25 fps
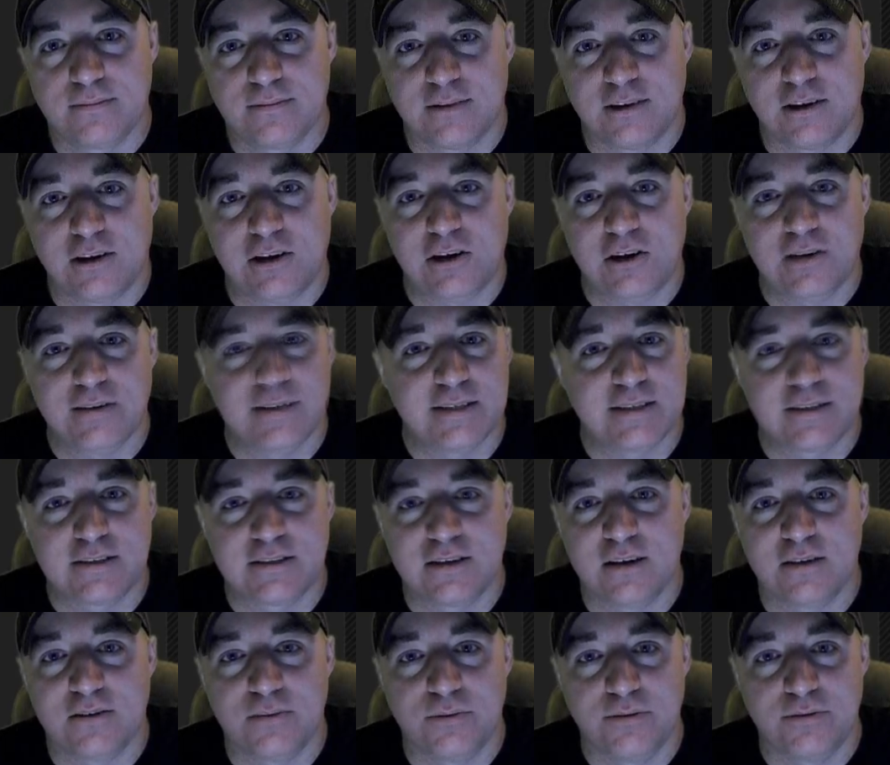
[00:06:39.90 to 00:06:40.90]
All that
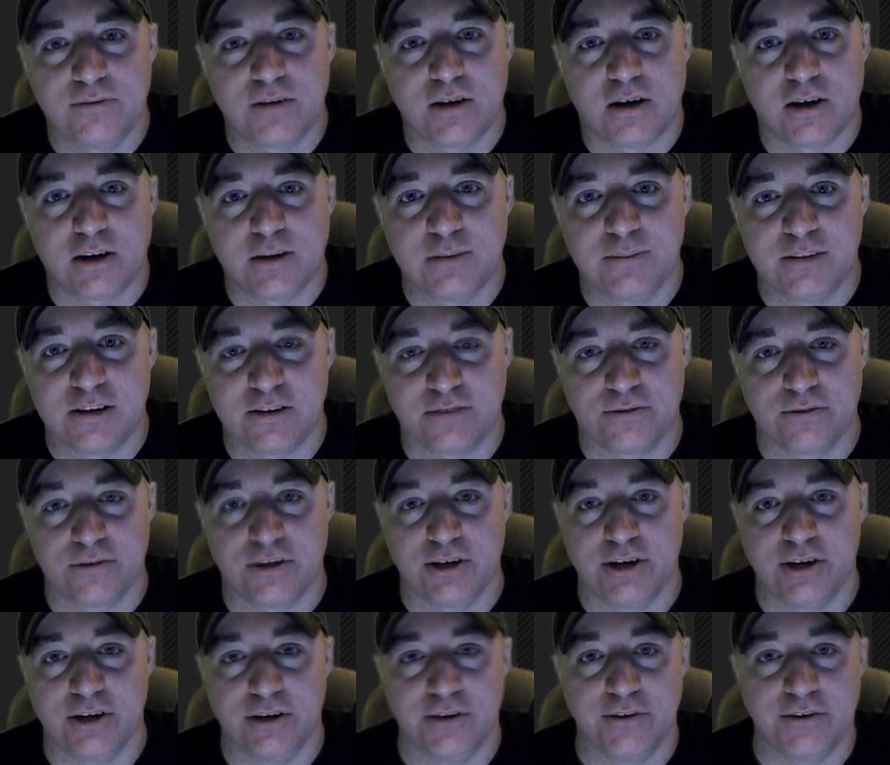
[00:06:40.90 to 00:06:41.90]
stuff we've talked about for
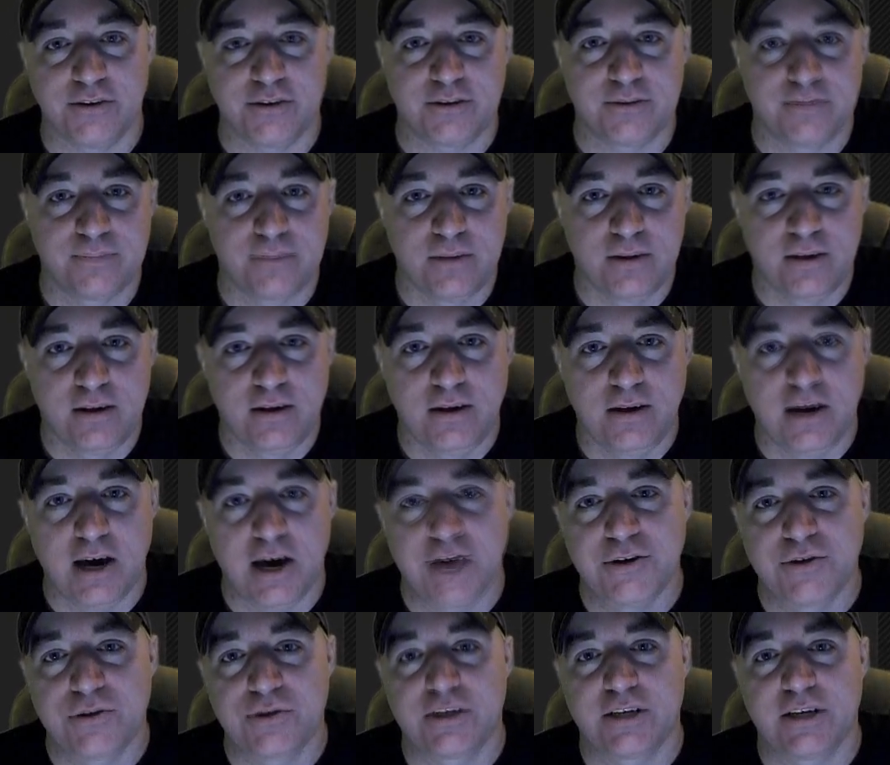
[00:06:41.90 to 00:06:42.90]
years.
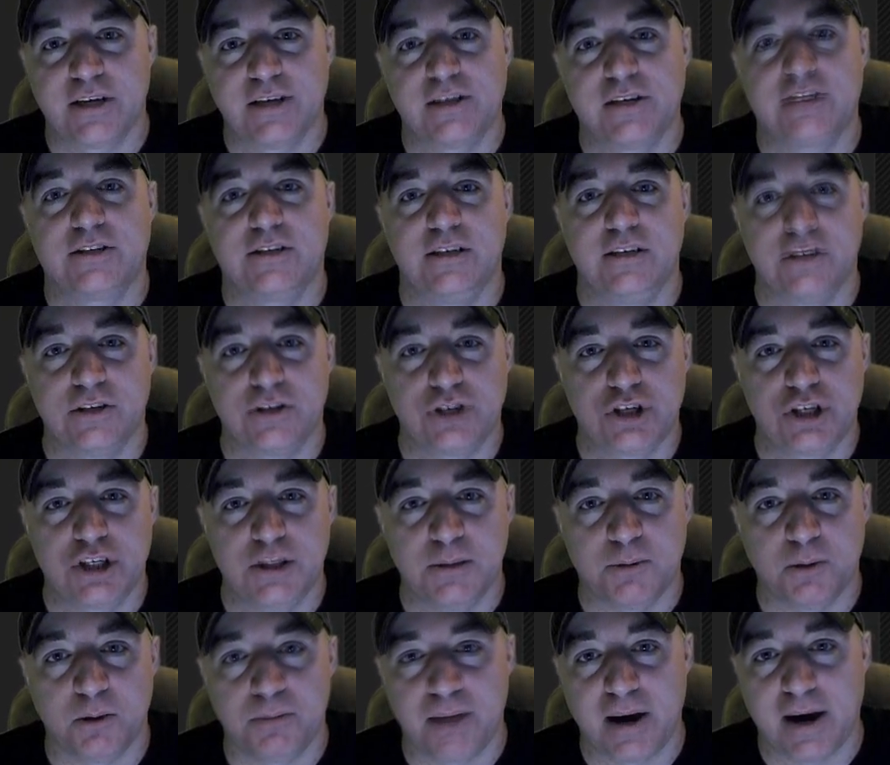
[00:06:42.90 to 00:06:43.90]
Interesting to see the
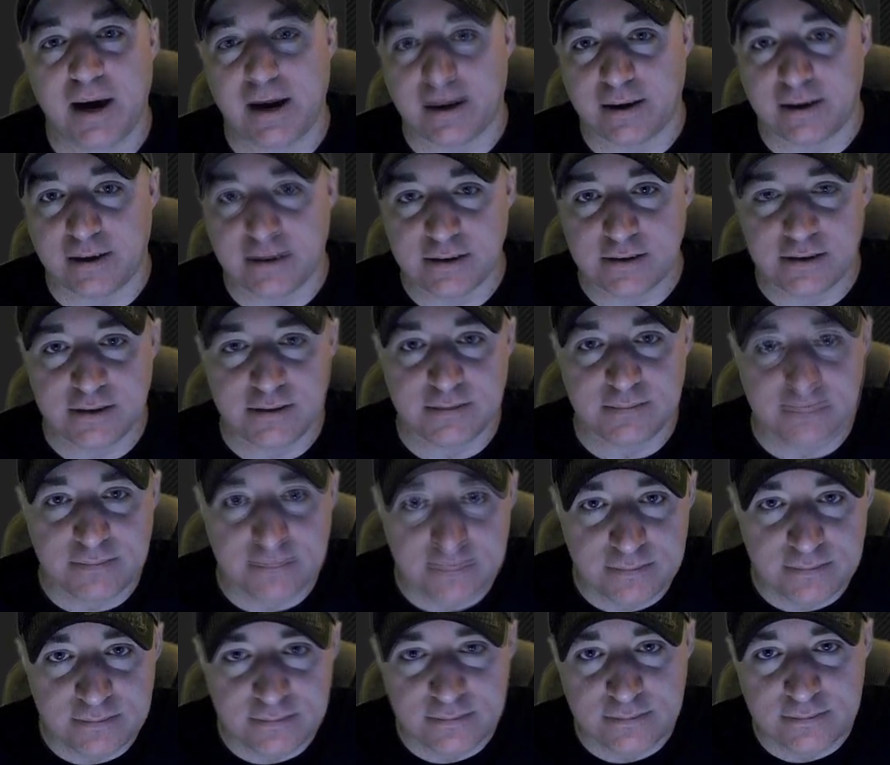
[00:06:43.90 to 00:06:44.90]
sheeple panic, isn't it?
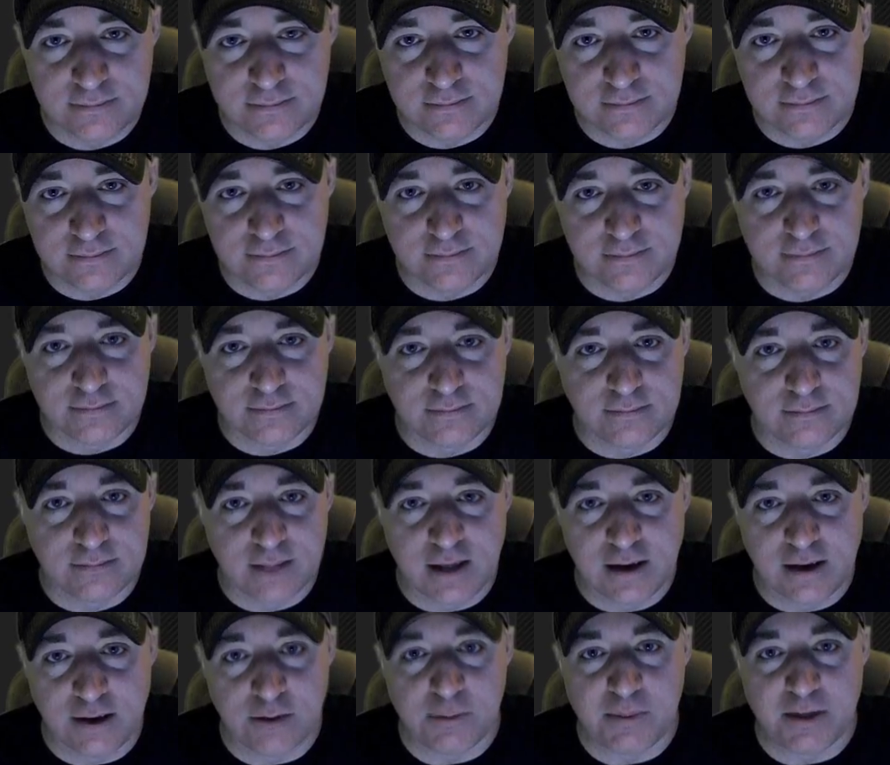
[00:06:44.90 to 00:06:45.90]

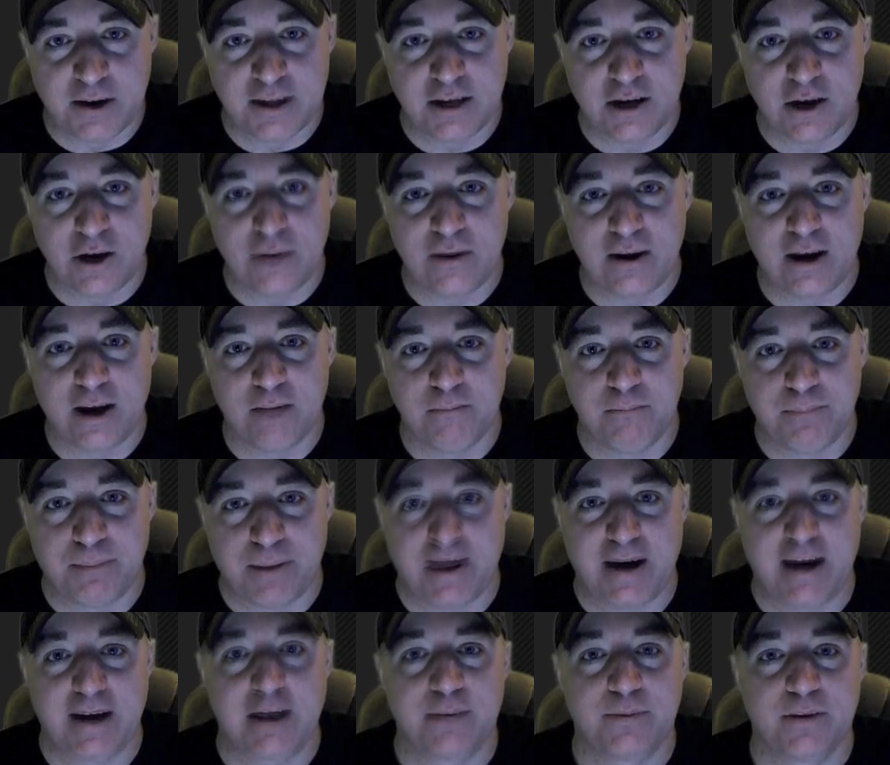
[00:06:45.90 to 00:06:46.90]
Everybody going out and
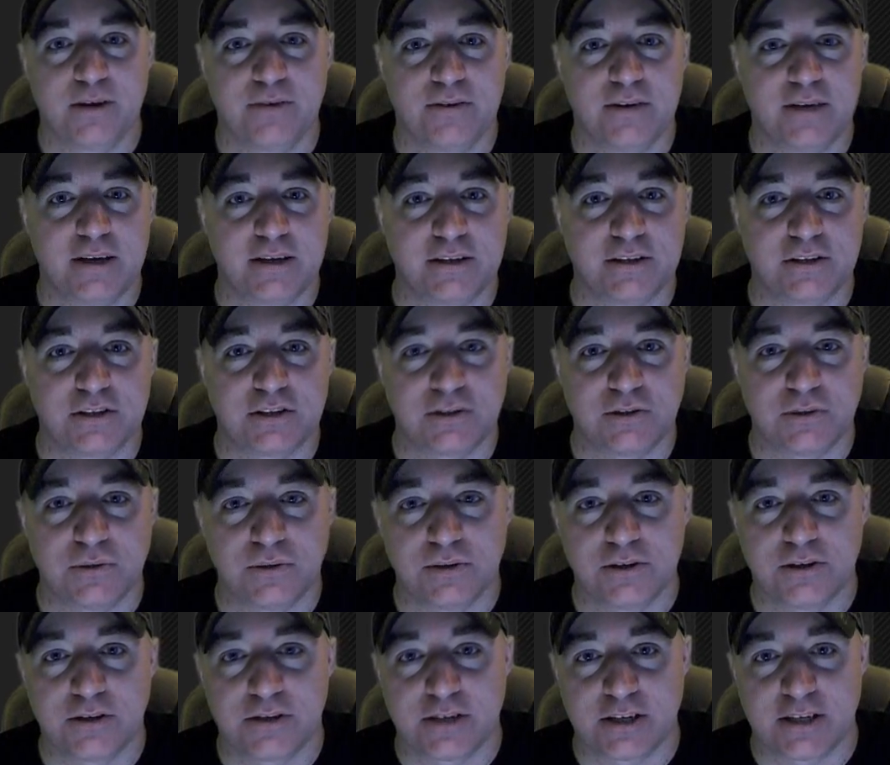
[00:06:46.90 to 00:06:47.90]
buying up everything in the
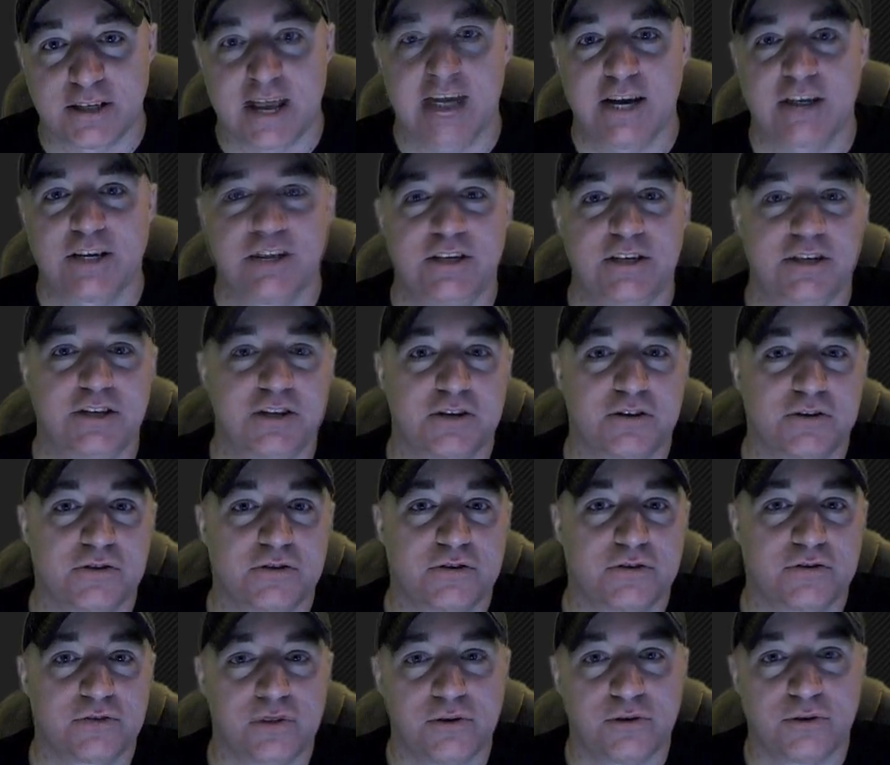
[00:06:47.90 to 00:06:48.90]
stores, slashing each
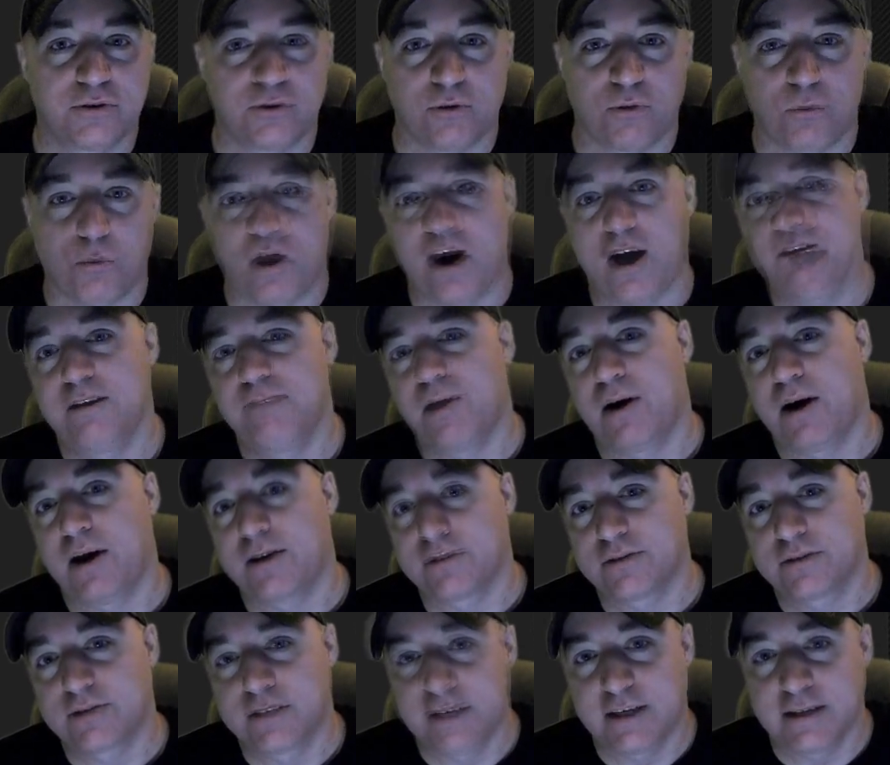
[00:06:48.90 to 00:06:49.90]
other's throats with wine
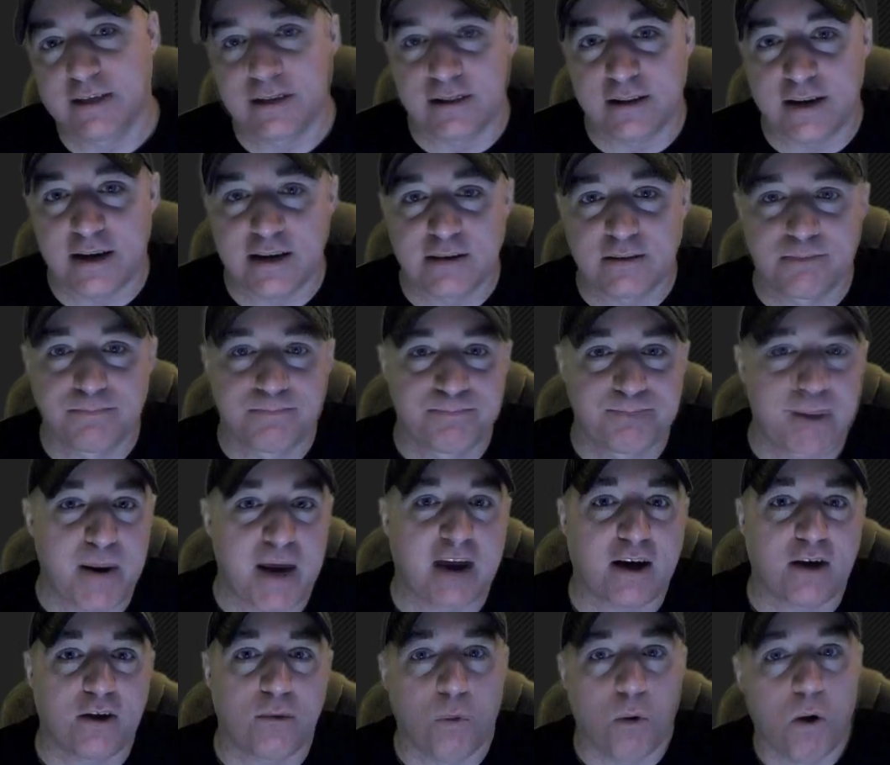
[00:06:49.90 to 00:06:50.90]
bottles to get the last
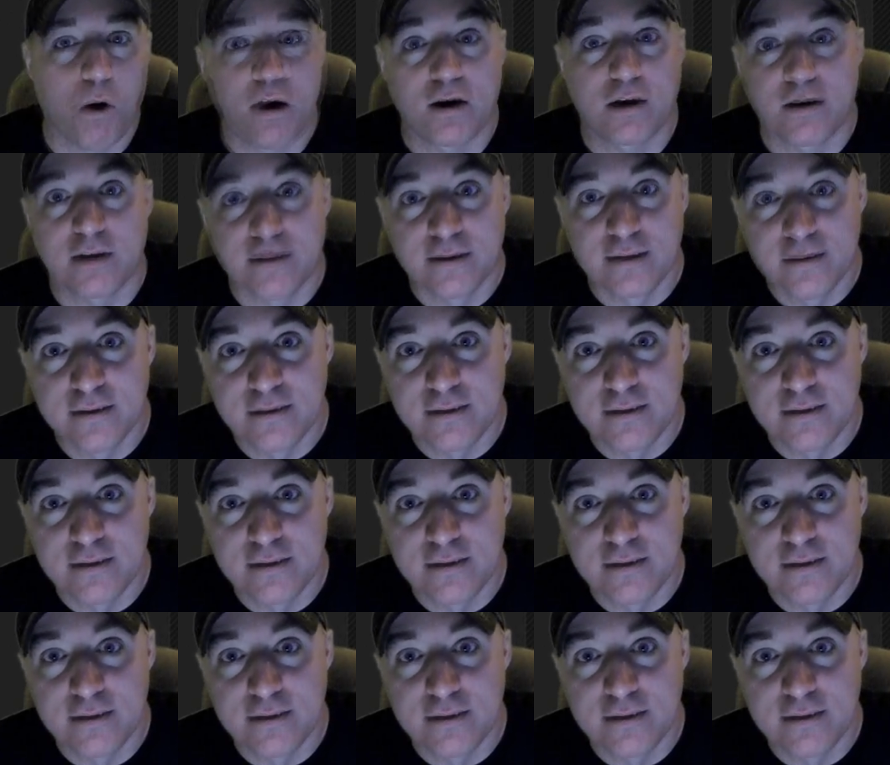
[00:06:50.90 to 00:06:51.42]
pack of water.